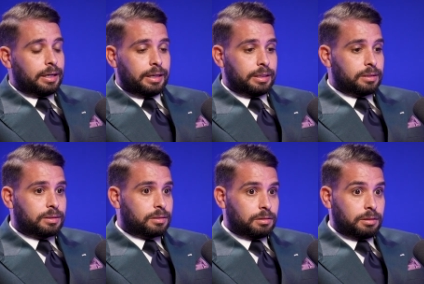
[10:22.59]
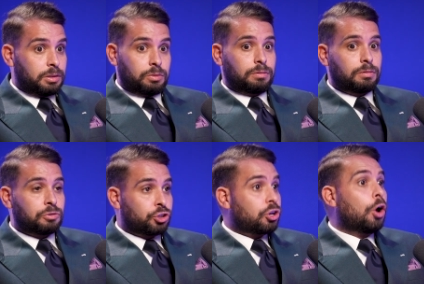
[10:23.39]
it's
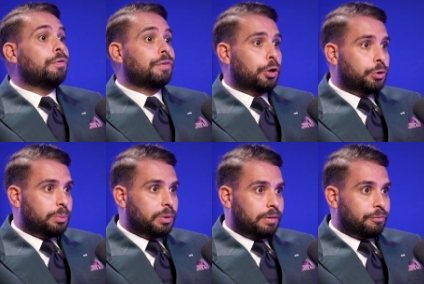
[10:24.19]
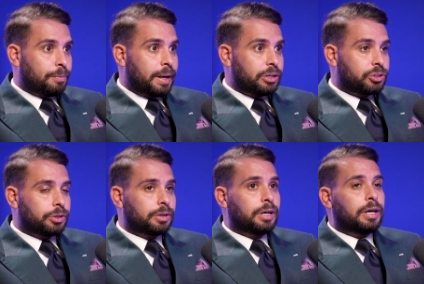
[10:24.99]
just overloaded with information.